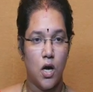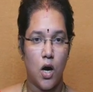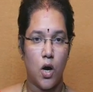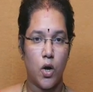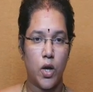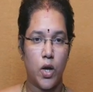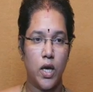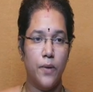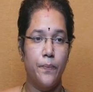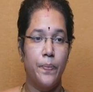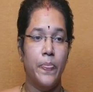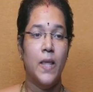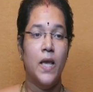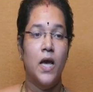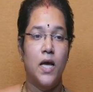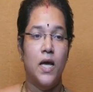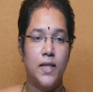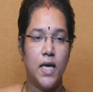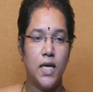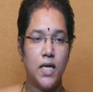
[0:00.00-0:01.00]
Okay,
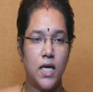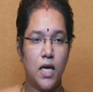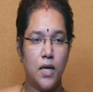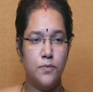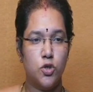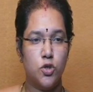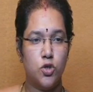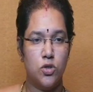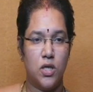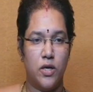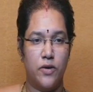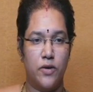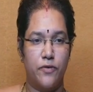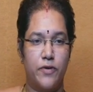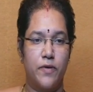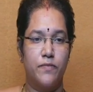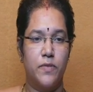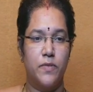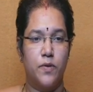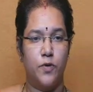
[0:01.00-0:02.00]
then comes to the
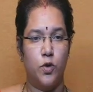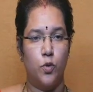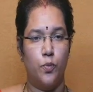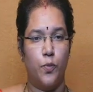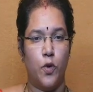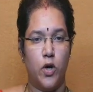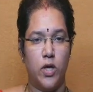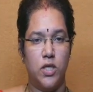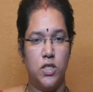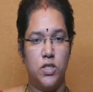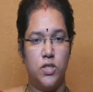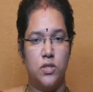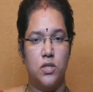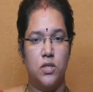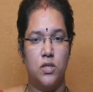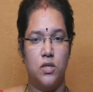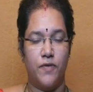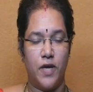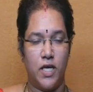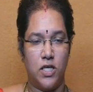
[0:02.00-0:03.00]
from the viewpoint
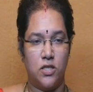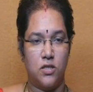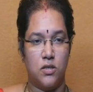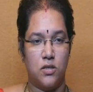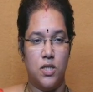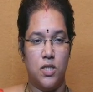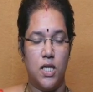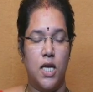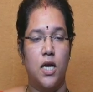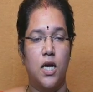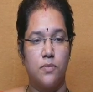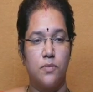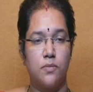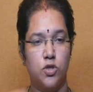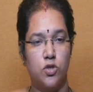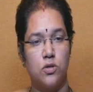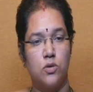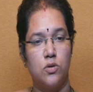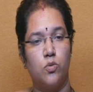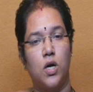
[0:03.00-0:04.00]
the weight, then comes
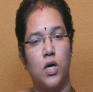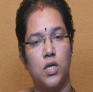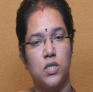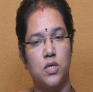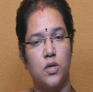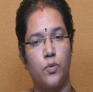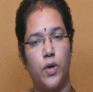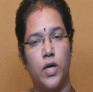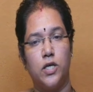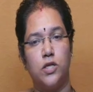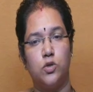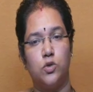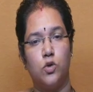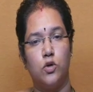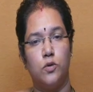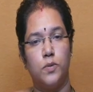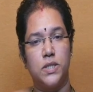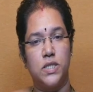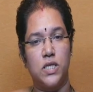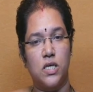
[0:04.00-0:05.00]
to the what is the weight you
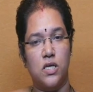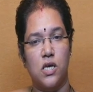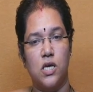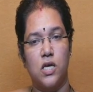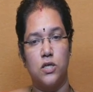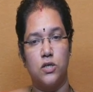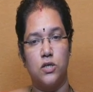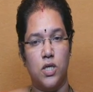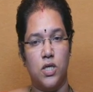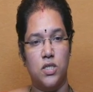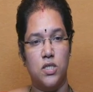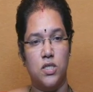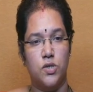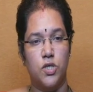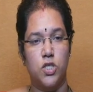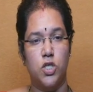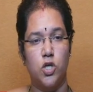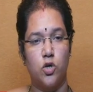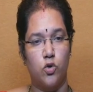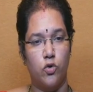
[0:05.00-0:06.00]
will be taking into
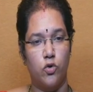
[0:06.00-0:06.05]
consideration.